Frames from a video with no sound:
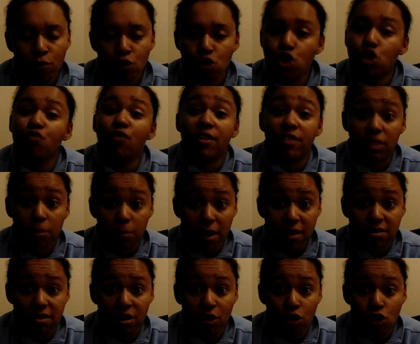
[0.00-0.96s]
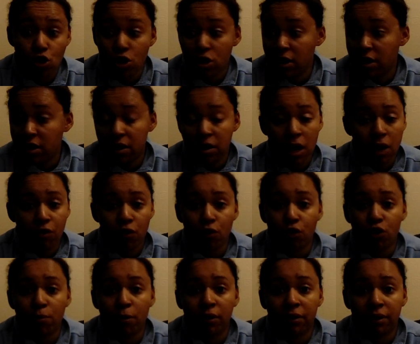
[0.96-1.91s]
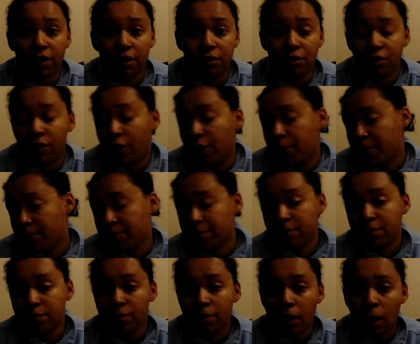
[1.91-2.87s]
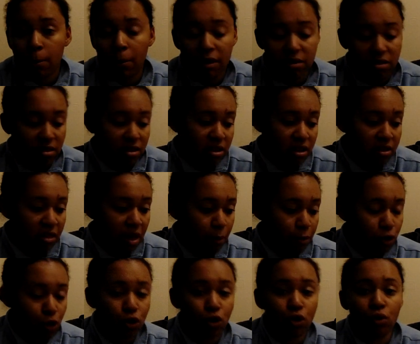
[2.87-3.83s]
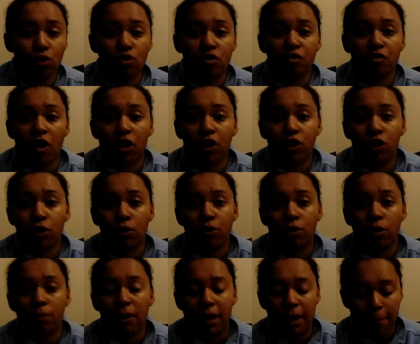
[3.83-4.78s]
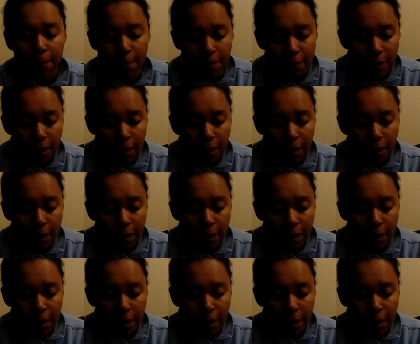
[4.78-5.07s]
She read the message, never responded, so basically that was a huge fuck you to me.